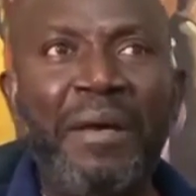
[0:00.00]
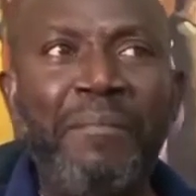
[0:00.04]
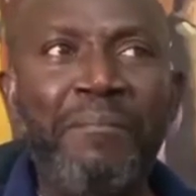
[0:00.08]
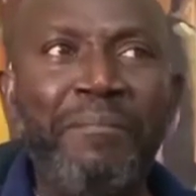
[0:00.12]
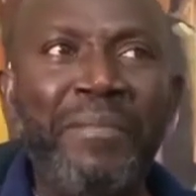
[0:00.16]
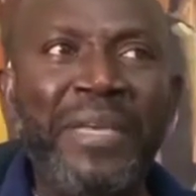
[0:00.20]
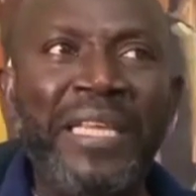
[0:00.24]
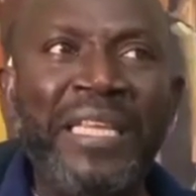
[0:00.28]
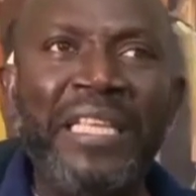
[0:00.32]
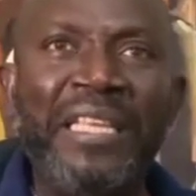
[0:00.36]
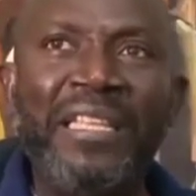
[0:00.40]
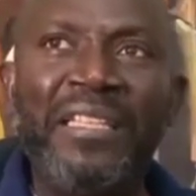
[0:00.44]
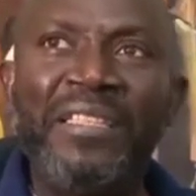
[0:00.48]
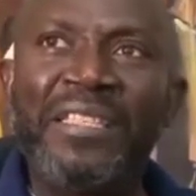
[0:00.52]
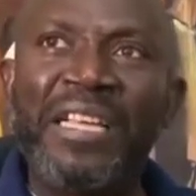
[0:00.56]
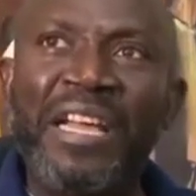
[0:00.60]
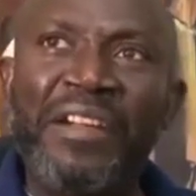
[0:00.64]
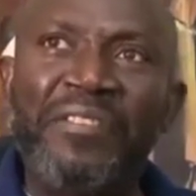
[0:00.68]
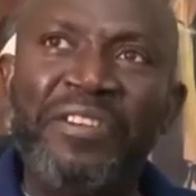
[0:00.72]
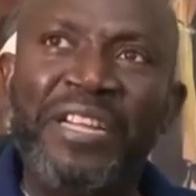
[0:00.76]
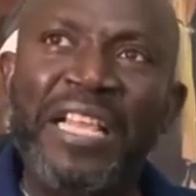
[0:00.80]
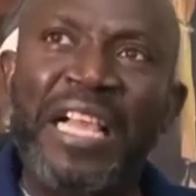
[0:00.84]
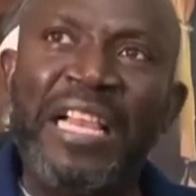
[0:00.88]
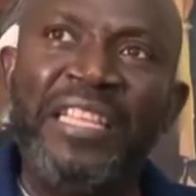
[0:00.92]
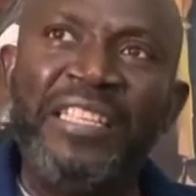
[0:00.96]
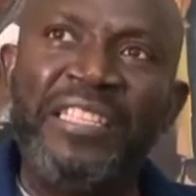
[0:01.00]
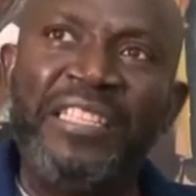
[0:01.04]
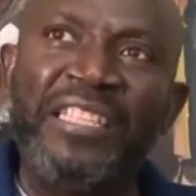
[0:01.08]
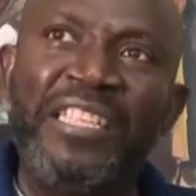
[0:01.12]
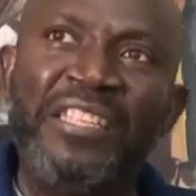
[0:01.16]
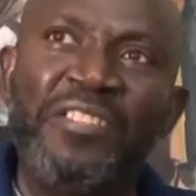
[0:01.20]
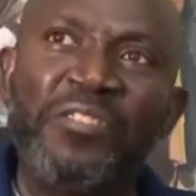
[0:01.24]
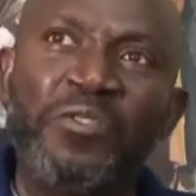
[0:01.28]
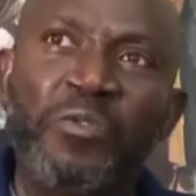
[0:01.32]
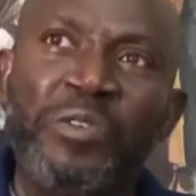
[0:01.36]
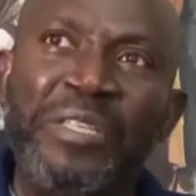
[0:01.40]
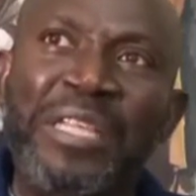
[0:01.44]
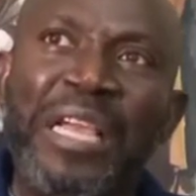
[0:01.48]
meanings and
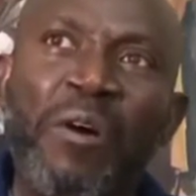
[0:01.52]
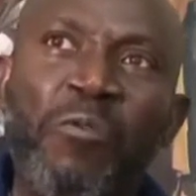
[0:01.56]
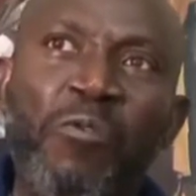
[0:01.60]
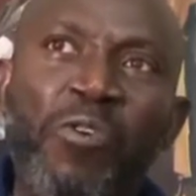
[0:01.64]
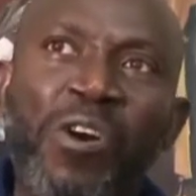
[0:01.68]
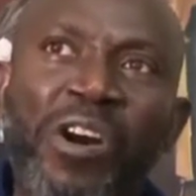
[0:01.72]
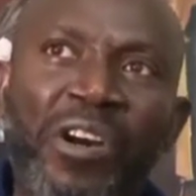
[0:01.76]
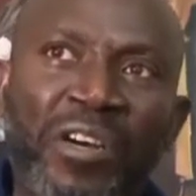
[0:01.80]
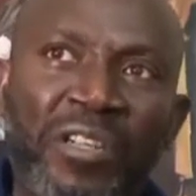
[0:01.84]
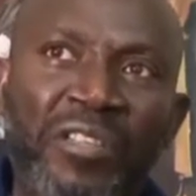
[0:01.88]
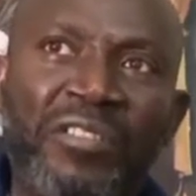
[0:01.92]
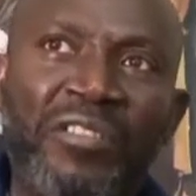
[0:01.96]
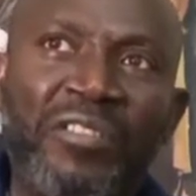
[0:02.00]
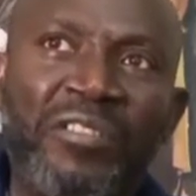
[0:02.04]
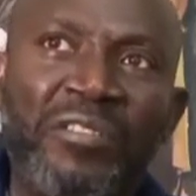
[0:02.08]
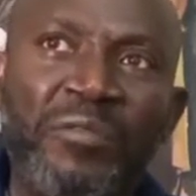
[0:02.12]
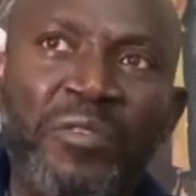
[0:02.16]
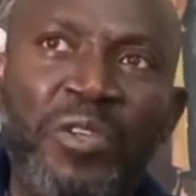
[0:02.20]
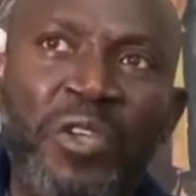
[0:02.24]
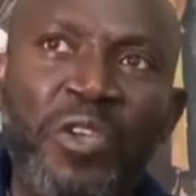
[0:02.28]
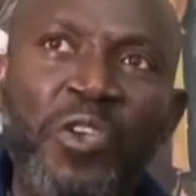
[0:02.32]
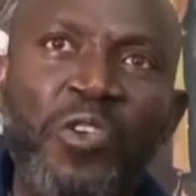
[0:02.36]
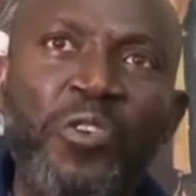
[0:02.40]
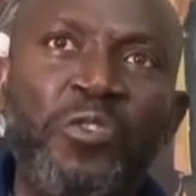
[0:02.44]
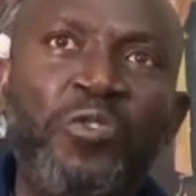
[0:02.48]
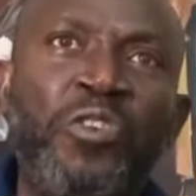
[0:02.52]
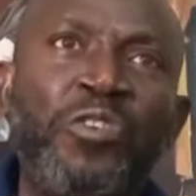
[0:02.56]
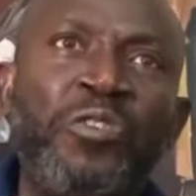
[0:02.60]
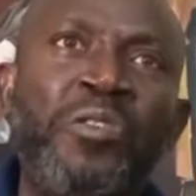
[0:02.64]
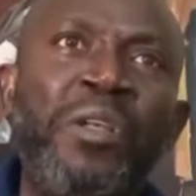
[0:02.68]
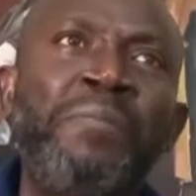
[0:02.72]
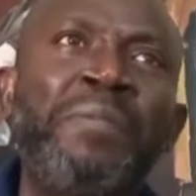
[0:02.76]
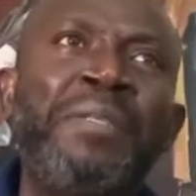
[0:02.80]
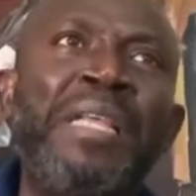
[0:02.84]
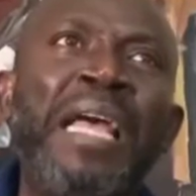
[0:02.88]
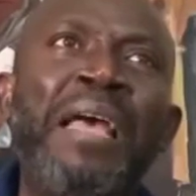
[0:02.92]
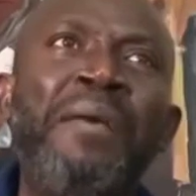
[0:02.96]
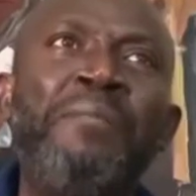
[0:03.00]
realities to their works. So
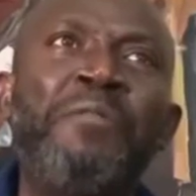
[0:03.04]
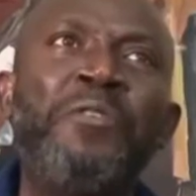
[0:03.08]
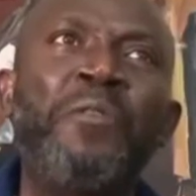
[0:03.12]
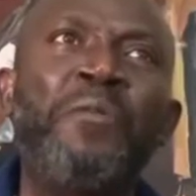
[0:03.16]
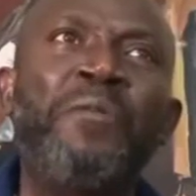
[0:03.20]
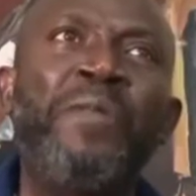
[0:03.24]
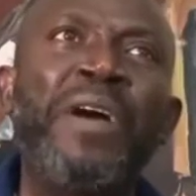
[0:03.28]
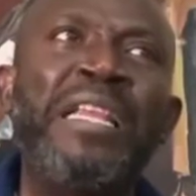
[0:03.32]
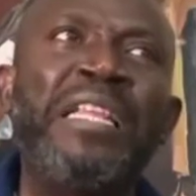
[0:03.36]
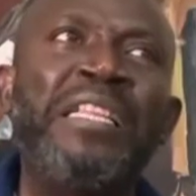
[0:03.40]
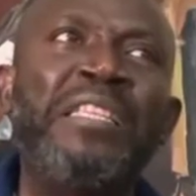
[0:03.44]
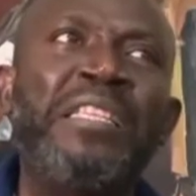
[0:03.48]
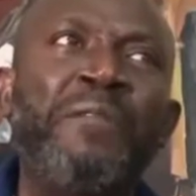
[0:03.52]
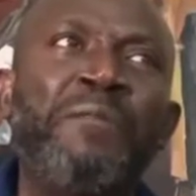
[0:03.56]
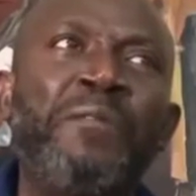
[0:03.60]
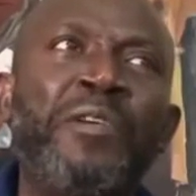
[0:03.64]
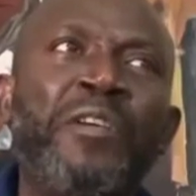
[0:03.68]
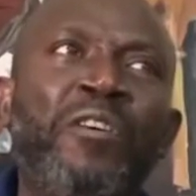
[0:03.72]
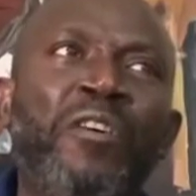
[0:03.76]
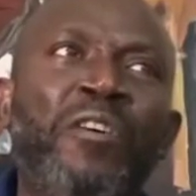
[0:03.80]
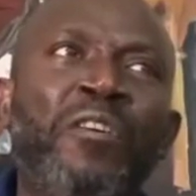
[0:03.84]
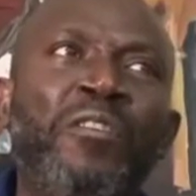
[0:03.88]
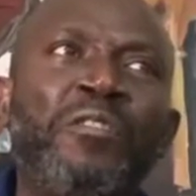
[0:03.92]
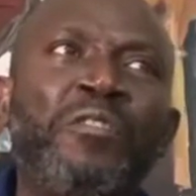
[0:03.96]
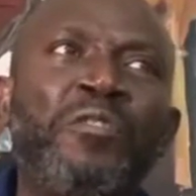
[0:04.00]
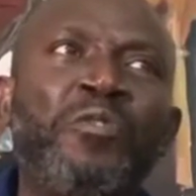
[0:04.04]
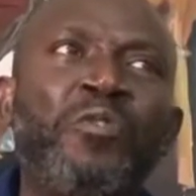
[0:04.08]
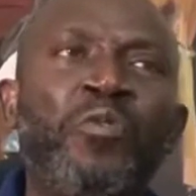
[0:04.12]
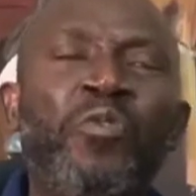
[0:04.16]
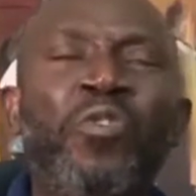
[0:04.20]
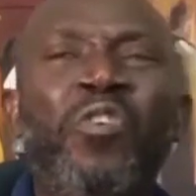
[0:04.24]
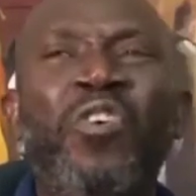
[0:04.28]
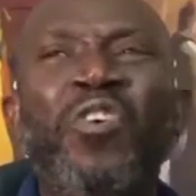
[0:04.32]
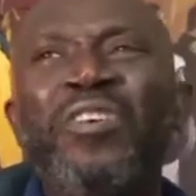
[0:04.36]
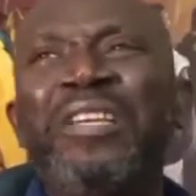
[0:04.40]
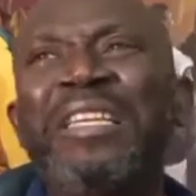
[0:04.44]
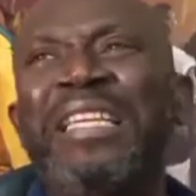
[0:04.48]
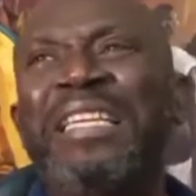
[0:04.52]
sometimes you find it difficult
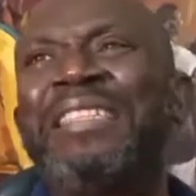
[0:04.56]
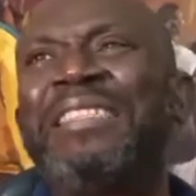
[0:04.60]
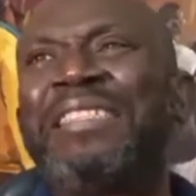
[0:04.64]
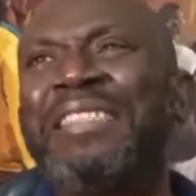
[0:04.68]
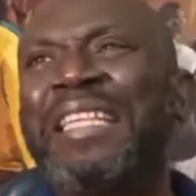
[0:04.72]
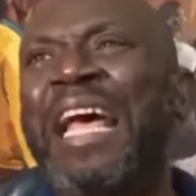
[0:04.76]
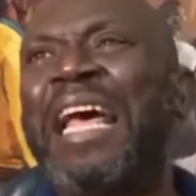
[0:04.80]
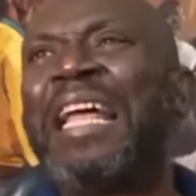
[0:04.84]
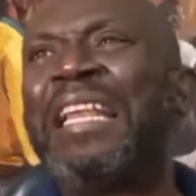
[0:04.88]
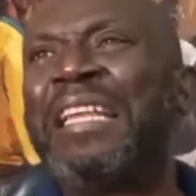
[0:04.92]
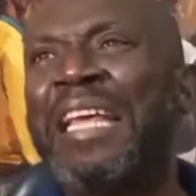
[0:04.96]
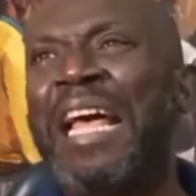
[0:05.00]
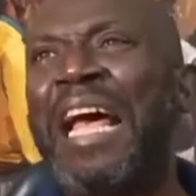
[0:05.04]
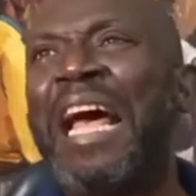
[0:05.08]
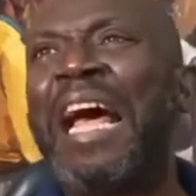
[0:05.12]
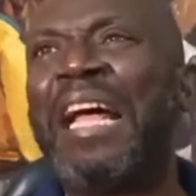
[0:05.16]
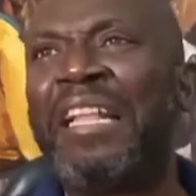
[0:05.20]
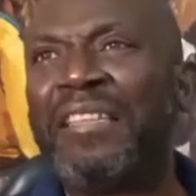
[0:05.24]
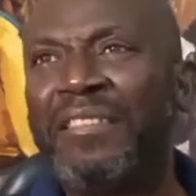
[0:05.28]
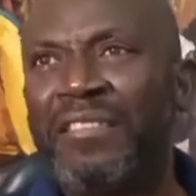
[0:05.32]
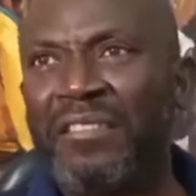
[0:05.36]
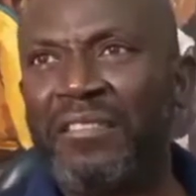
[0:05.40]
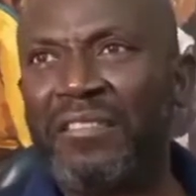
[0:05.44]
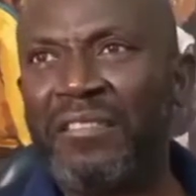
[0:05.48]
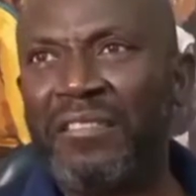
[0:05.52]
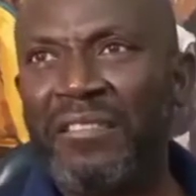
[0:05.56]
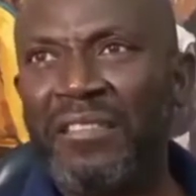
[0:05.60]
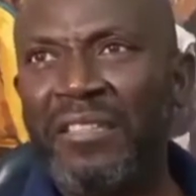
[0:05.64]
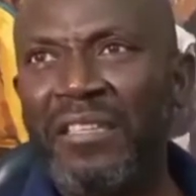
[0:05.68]
to understand art.